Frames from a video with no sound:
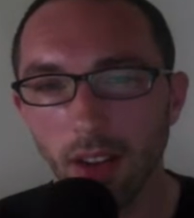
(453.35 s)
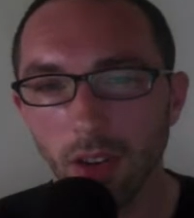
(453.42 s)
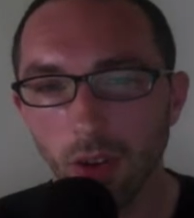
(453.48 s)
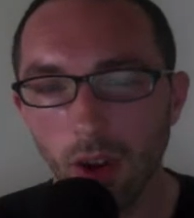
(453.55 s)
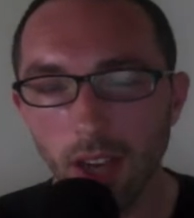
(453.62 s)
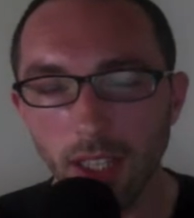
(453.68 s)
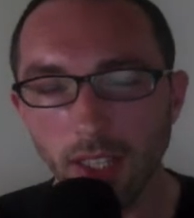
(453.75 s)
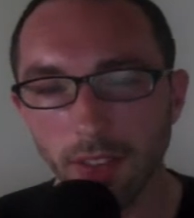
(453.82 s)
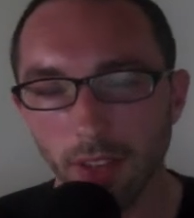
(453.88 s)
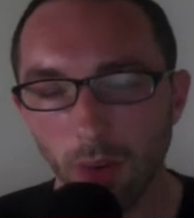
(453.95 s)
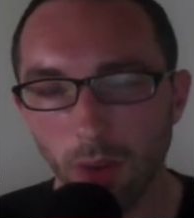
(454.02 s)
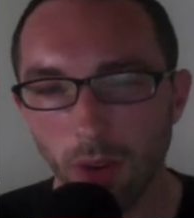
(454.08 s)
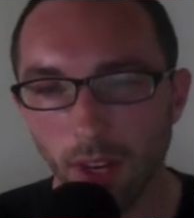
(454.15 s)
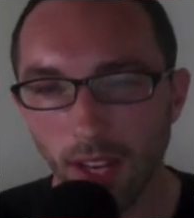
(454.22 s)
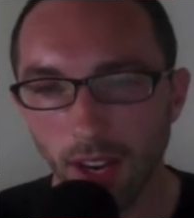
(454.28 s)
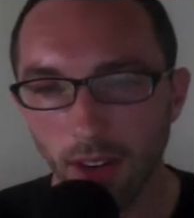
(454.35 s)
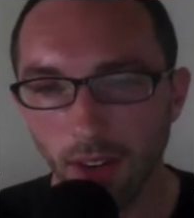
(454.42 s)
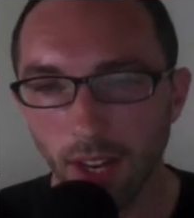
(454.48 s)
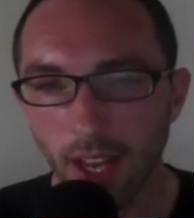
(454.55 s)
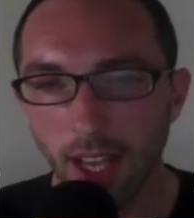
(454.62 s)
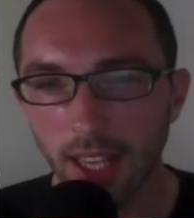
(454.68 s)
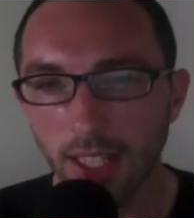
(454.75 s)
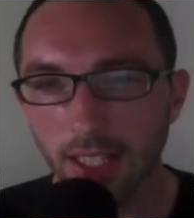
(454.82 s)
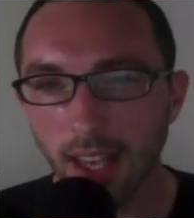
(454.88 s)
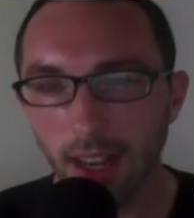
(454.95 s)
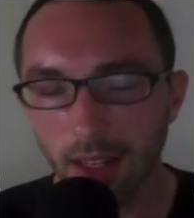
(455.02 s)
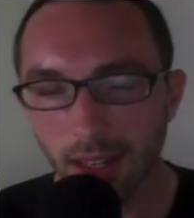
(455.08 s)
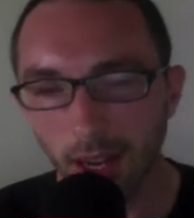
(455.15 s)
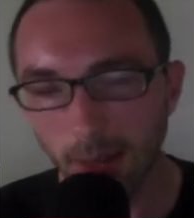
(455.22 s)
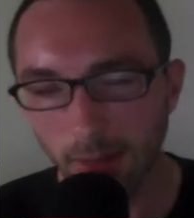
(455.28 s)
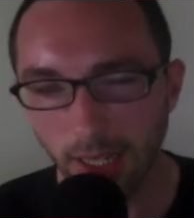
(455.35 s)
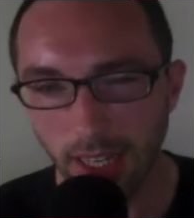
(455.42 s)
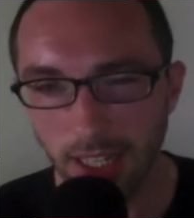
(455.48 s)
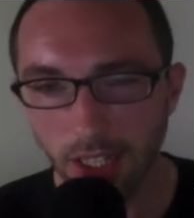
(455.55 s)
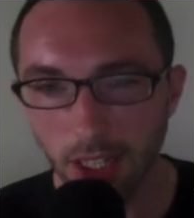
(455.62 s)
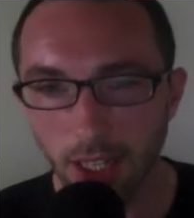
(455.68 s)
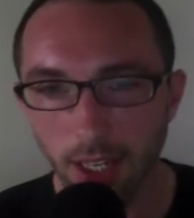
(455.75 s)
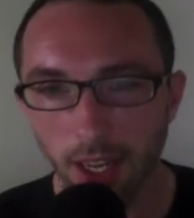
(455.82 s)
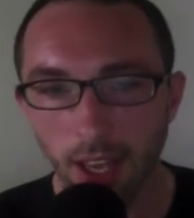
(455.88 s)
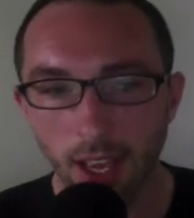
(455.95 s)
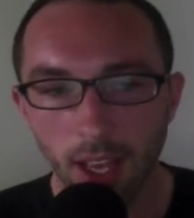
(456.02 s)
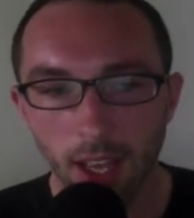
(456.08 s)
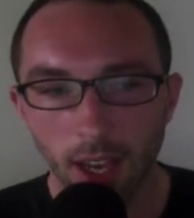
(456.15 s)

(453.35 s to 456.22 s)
CrossFit workout is that combination